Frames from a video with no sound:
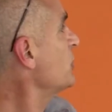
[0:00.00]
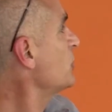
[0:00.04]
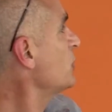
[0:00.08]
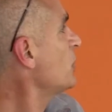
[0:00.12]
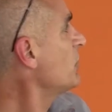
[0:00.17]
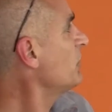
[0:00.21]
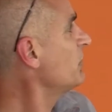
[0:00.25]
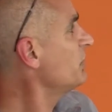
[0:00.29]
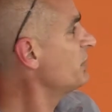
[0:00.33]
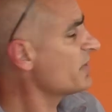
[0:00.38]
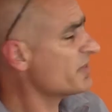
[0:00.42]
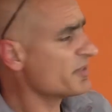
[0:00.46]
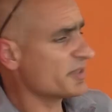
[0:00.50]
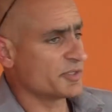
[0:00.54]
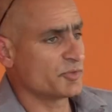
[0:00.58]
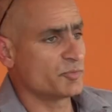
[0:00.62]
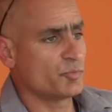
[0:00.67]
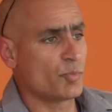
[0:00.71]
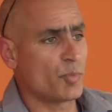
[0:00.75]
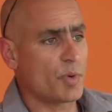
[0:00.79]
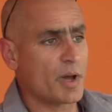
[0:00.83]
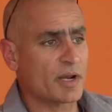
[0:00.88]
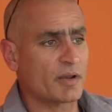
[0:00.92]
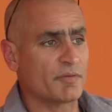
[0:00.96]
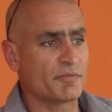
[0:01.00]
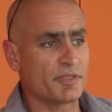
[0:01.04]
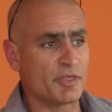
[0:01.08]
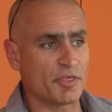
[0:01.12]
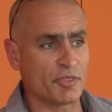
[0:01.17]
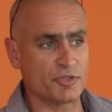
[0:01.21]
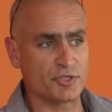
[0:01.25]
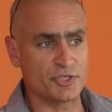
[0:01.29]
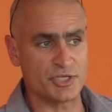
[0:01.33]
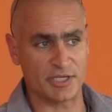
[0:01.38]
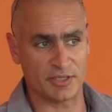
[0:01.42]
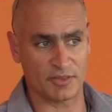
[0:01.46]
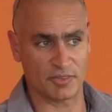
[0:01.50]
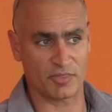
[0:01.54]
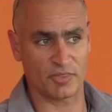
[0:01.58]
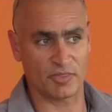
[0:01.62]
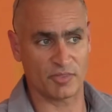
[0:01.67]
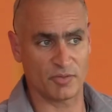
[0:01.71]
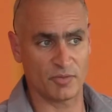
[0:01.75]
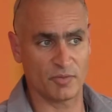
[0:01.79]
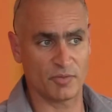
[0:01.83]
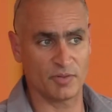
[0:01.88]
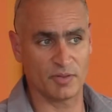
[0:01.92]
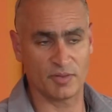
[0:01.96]
just go and visit one of these
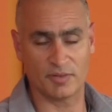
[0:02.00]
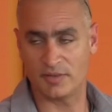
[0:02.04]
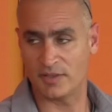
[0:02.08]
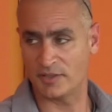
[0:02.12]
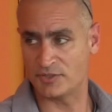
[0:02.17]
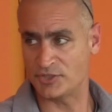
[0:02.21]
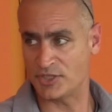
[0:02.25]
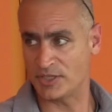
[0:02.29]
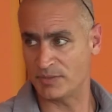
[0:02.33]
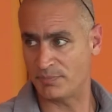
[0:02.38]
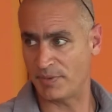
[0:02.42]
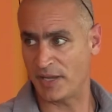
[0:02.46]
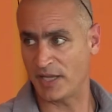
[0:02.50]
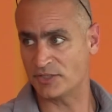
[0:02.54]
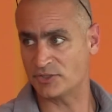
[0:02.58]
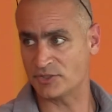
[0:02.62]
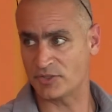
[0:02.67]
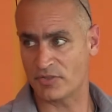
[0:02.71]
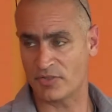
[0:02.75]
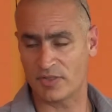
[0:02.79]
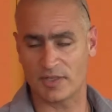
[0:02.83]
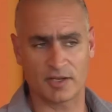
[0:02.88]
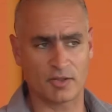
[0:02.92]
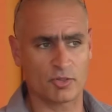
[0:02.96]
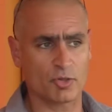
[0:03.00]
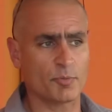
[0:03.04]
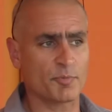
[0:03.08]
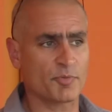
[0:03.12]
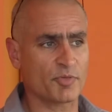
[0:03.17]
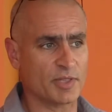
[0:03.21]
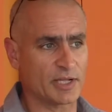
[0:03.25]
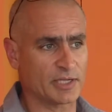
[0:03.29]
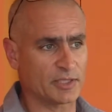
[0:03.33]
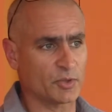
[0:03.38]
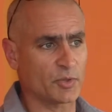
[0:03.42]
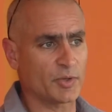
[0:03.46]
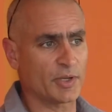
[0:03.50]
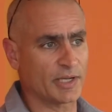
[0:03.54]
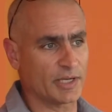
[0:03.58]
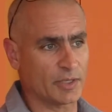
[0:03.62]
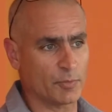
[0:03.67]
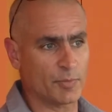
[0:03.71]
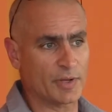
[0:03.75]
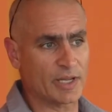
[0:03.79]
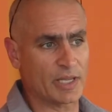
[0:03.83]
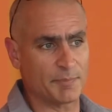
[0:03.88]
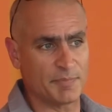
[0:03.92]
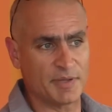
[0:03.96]
genes, the gene pages. And it's almost like looking at
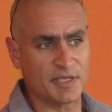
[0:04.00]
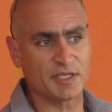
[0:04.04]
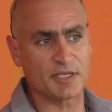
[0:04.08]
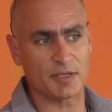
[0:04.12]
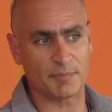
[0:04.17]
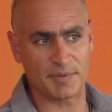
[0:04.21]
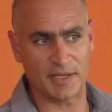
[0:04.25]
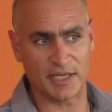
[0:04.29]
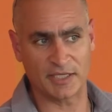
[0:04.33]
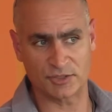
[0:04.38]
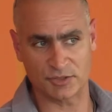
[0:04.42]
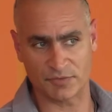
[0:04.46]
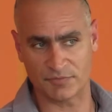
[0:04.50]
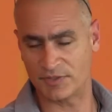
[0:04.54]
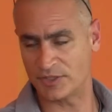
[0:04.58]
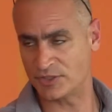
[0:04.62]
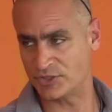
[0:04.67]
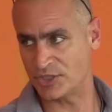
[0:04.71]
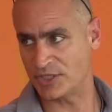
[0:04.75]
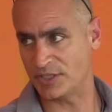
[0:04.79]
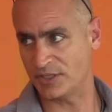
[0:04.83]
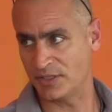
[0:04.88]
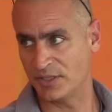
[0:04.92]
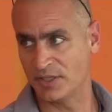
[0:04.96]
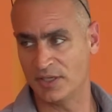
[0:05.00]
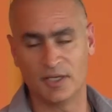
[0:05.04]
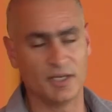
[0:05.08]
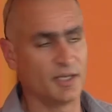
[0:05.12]
a Wikipedia page of the gene.